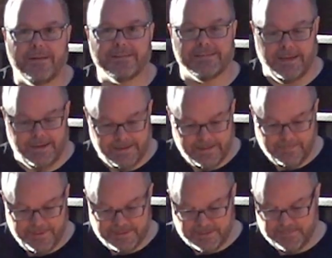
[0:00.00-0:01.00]
outside, and let
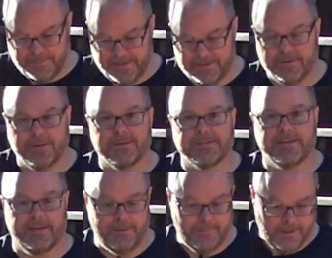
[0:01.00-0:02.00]
me explain to you the
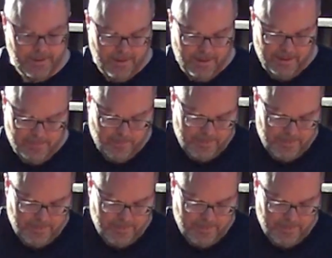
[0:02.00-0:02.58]
setup. What